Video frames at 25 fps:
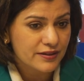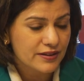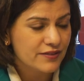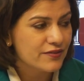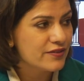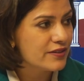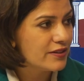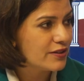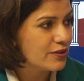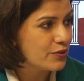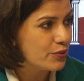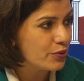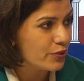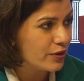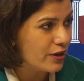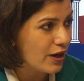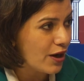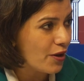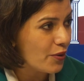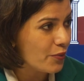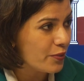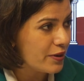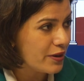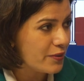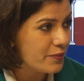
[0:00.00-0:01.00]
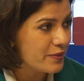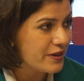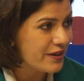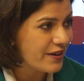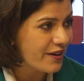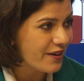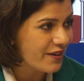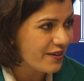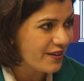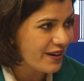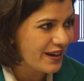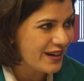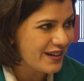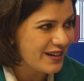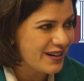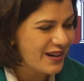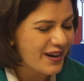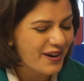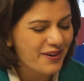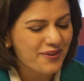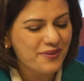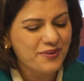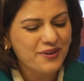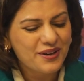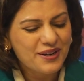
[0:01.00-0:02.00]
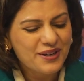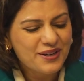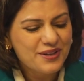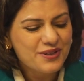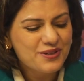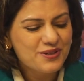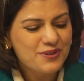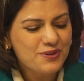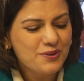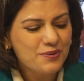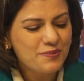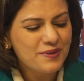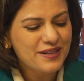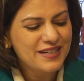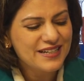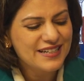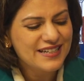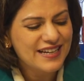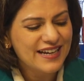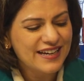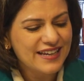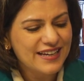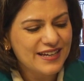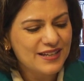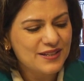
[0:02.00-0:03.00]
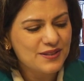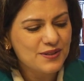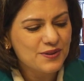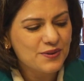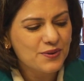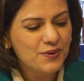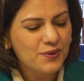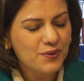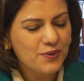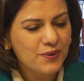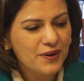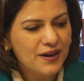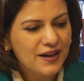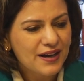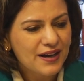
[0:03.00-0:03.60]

even in Gurugram, where we are right now, so many decades ago.